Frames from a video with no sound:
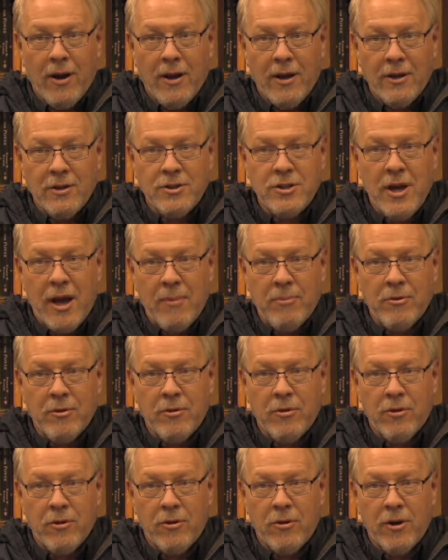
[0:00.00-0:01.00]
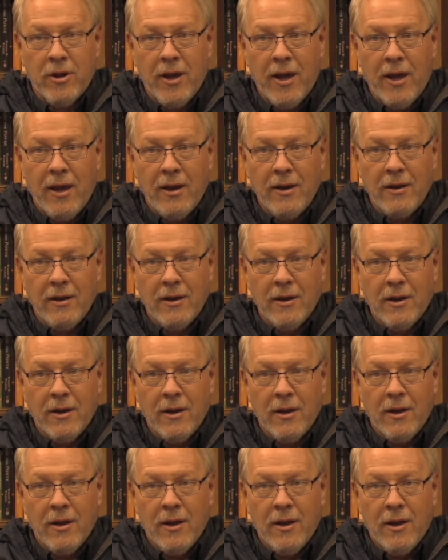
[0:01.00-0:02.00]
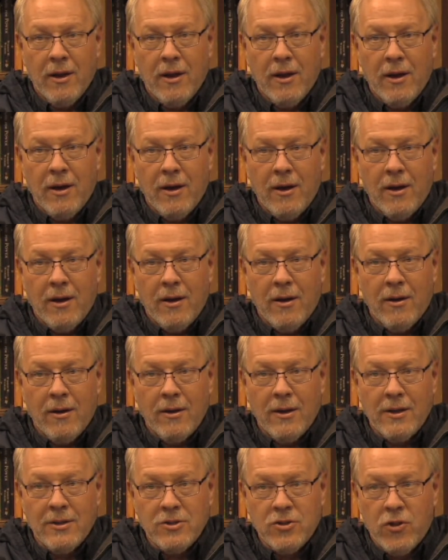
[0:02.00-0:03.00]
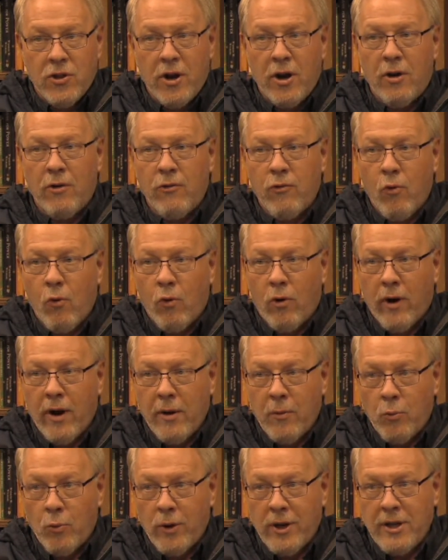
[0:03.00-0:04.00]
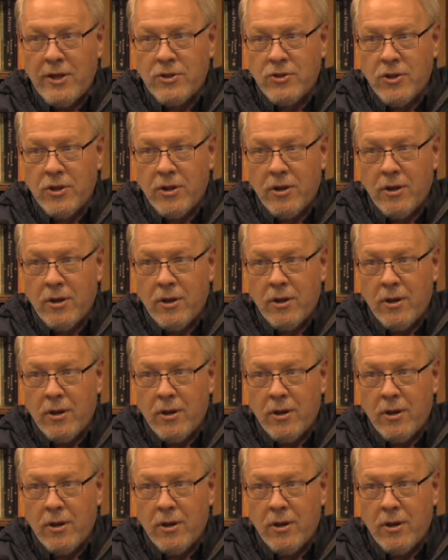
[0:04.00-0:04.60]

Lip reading: in chapter 38 is there for a reason,